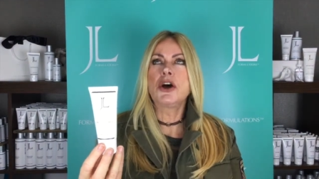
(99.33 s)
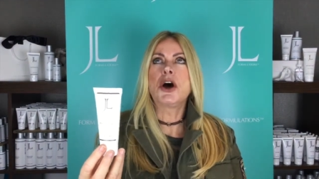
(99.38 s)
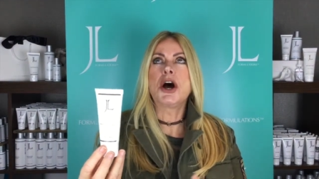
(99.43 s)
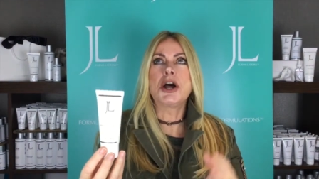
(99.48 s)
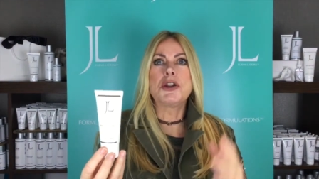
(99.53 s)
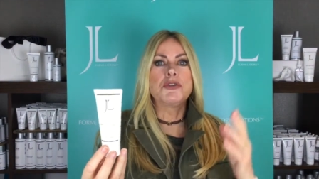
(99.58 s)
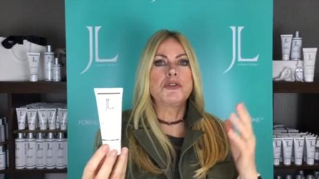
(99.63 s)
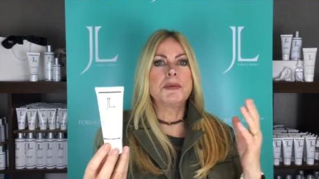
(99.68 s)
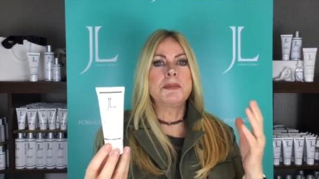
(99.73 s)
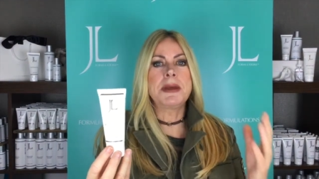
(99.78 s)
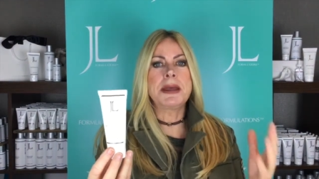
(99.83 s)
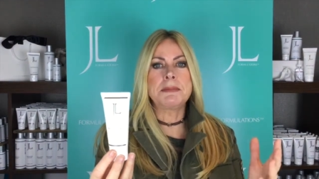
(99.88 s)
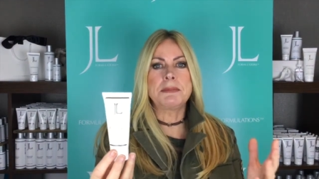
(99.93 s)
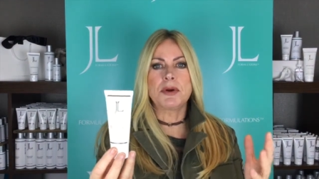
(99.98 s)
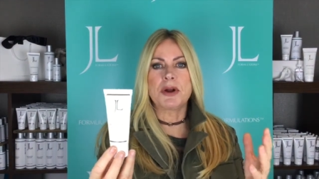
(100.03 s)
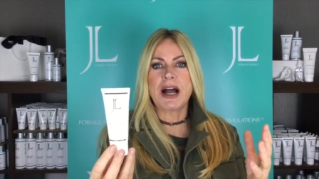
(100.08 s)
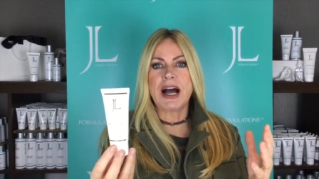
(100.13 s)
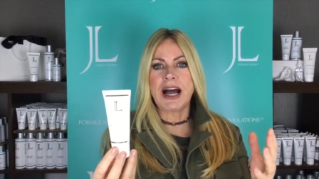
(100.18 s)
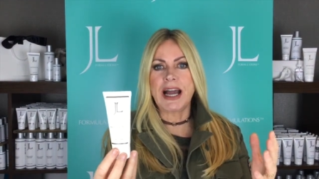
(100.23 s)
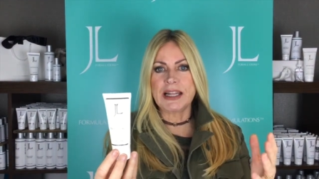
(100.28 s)
And
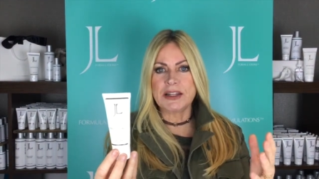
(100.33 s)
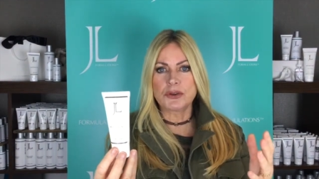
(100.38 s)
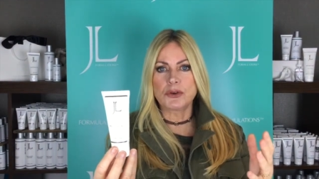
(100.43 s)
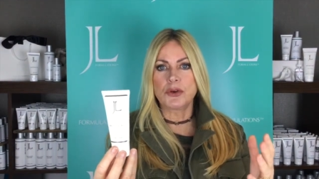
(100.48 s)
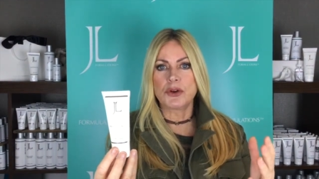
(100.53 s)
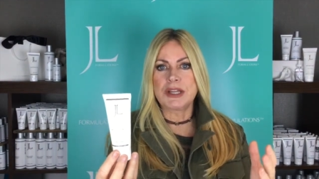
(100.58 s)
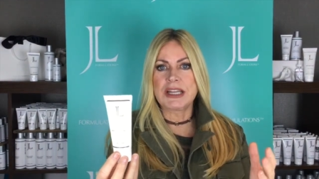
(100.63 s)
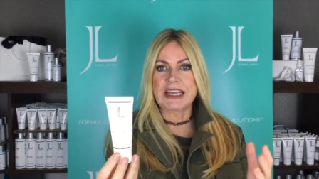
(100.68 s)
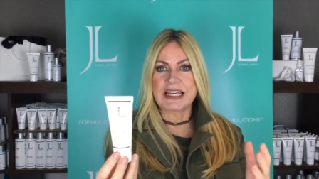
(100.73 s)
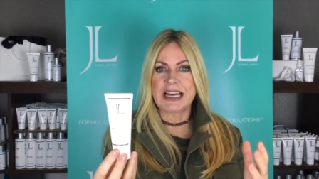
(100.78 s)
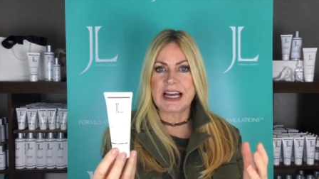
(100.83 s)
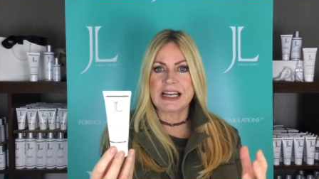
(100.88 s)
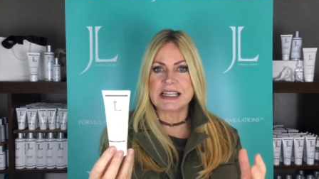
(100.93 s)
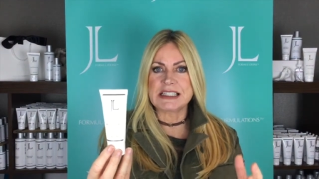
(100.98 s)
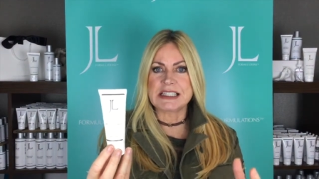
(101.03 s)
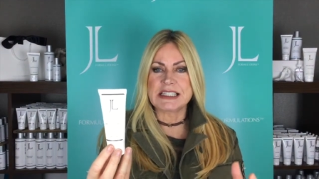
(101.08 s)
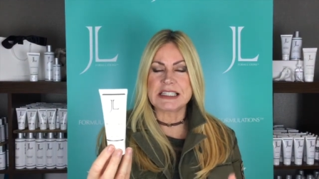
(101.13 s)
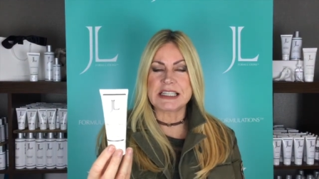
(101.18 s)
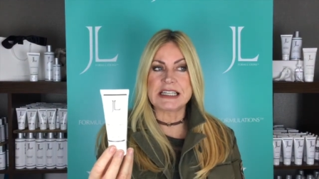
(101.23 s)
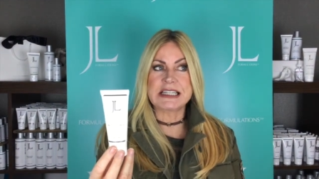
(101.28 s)
remember hyaluronic
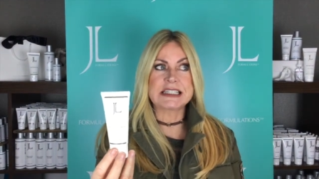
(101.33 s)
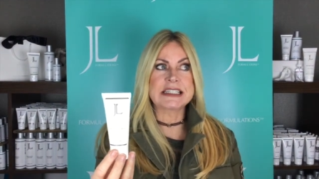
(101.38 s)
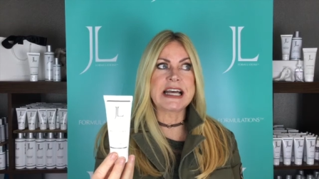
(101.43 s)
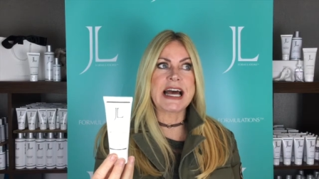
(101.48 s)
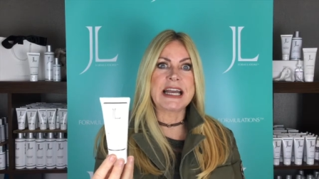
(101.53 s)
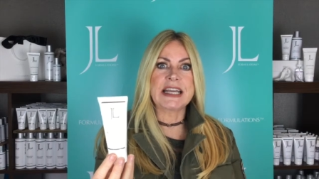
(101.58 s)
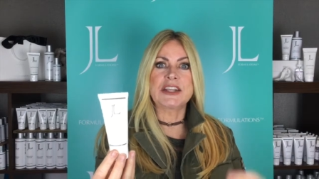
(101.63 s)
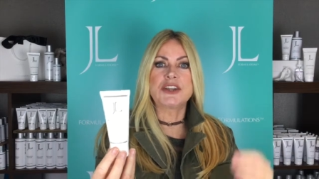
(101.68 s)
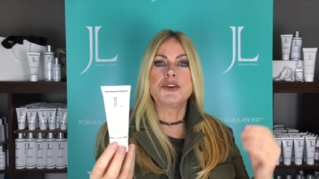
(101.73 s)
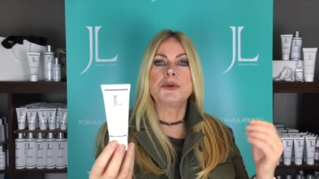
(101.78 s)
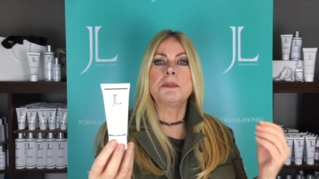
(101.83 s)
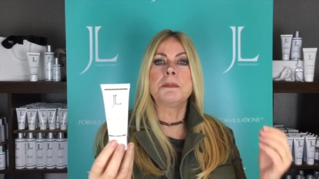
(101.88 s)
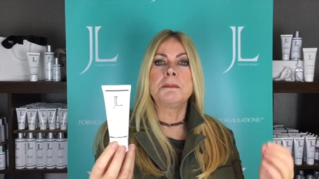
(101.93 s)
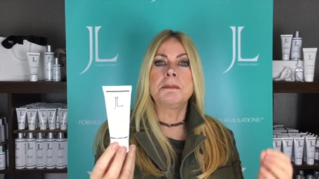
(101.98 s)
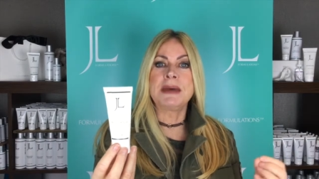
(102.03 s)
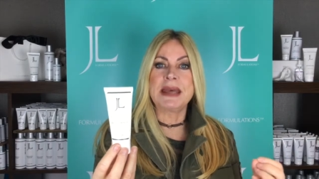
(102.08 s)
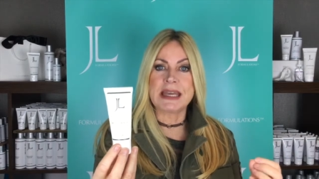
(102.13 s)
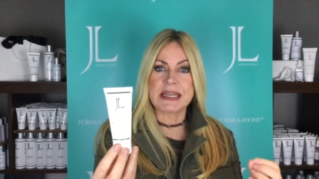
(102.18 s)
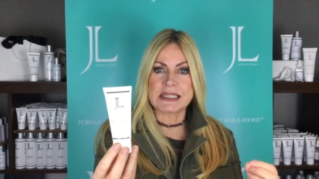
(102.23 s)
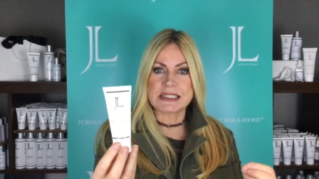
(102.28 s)
acid is that
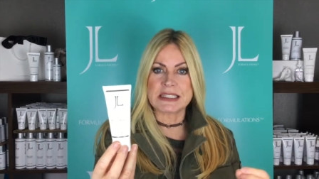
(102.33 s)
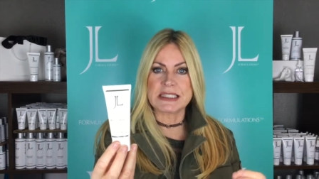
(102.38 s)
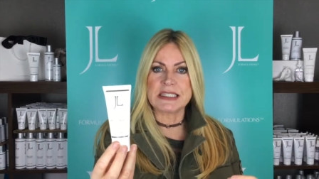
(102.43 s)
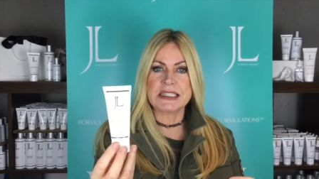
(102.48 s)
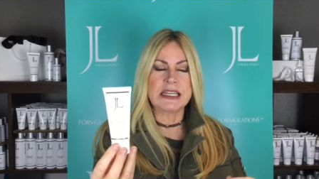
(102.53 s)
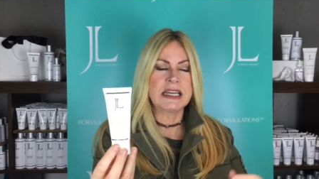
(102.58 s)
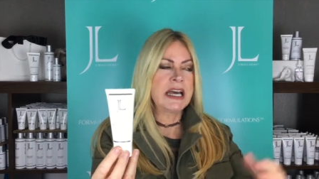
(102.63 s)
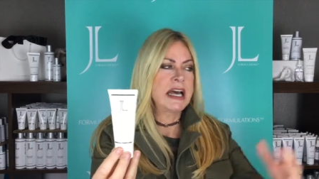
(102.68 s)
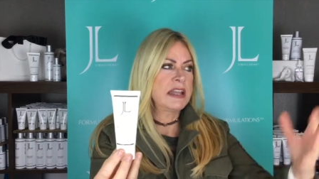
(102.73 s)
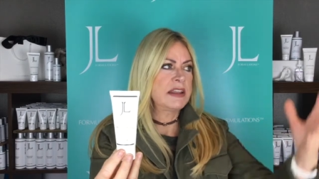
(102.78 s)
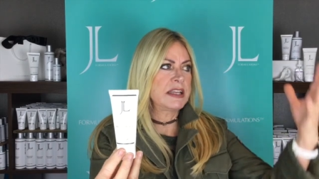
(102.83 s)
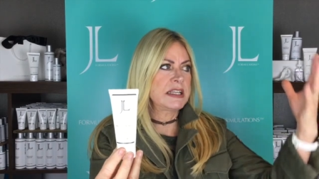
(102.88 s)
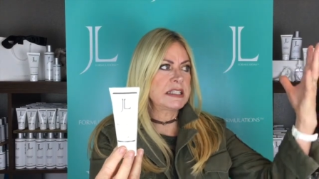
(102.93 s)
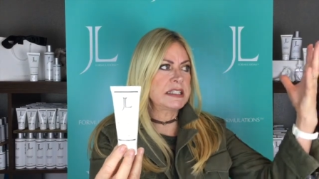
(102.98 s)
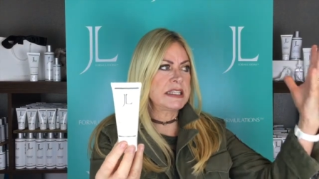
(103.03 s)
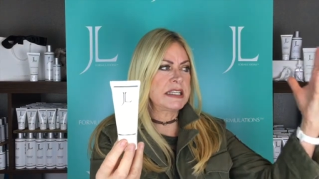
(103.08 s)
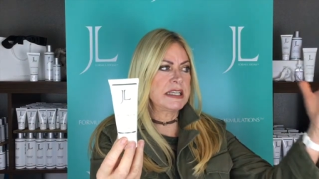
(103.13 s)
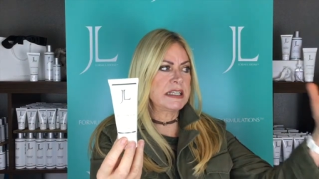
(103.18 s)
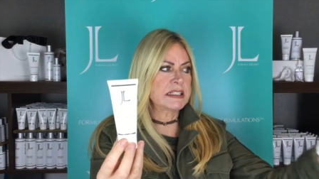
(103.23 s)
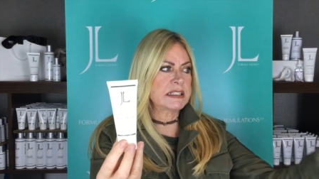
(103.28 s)
humectant that
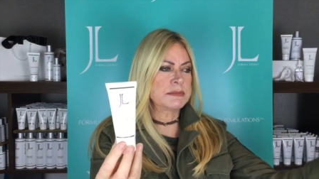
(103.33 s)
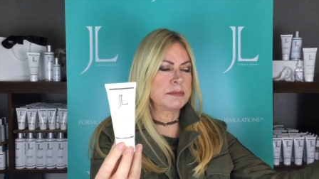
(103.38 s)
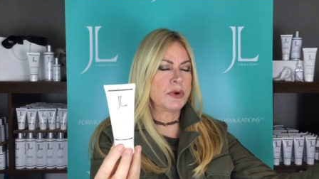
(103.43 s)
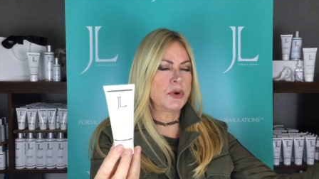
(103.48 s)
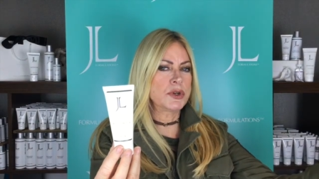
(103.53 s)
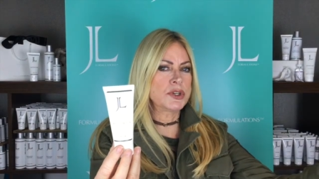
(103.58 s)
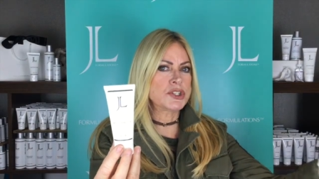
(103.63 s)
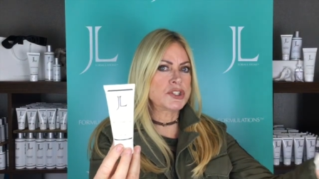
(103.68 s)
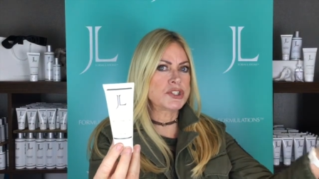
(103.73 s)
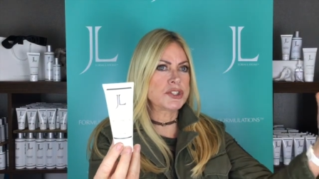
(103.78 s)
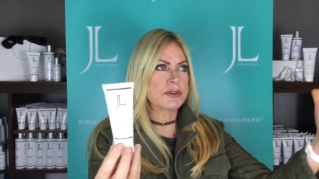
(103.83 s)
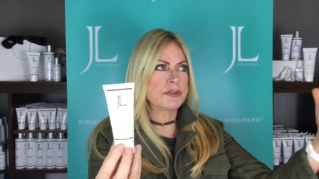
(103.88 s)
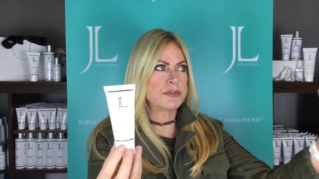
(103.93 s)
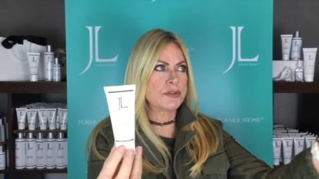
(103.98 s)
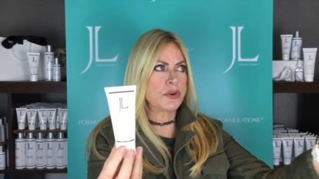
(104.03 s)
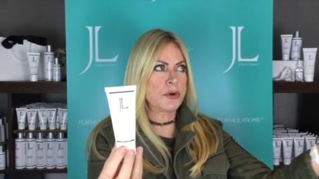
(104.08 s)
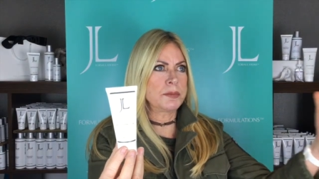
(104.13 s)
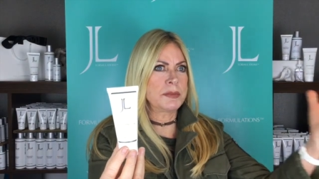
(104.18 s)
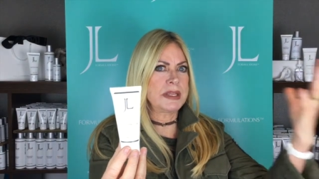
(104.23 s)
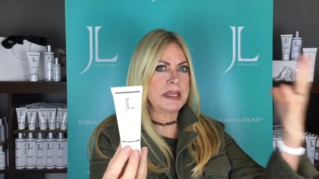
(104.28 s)
takes moisture
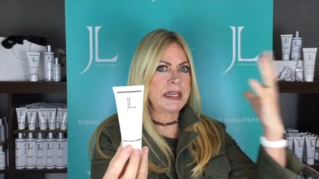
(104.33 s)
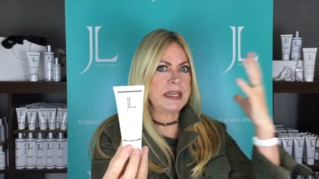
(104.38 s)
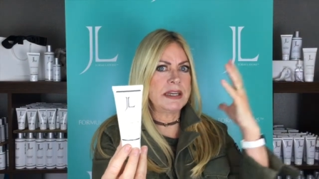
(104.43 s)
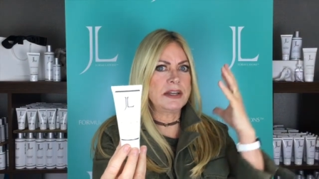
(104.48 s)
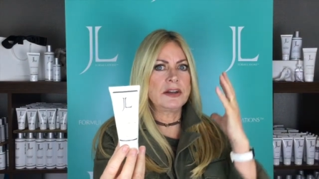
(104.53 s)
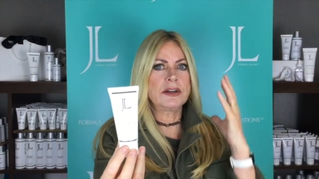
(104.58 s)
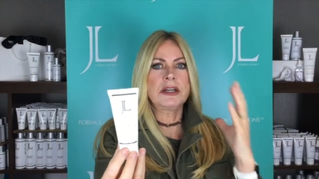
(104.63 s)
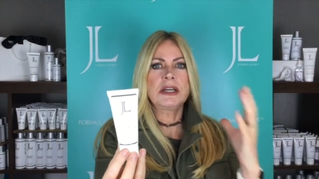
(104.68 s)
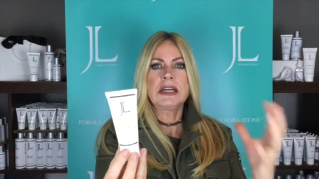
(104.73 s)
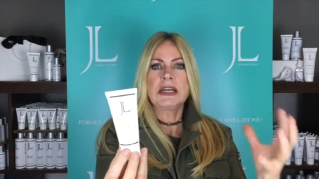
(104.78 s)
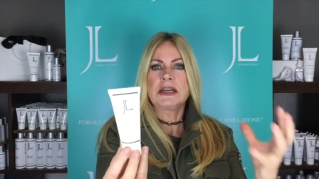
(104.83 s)
from the air,